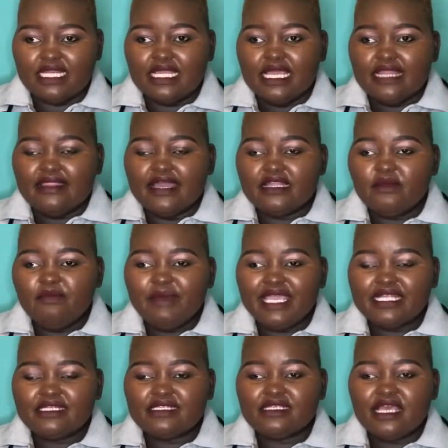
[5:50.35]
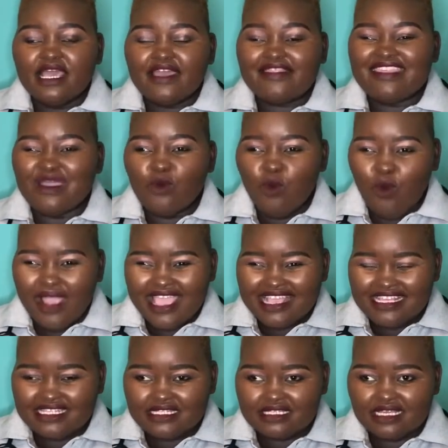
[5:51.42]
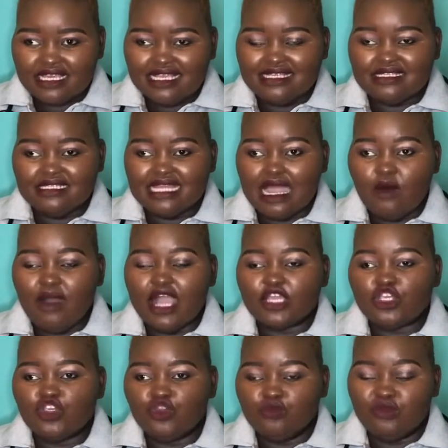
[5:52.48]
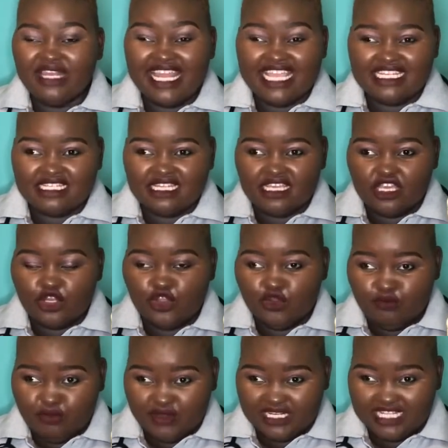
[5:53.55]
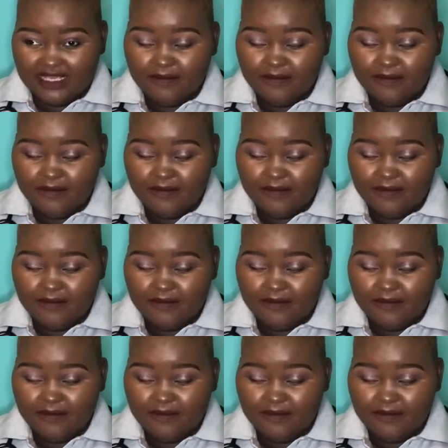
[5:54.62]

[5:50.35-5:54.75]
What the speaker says: That means the waste is now accumulating in your body.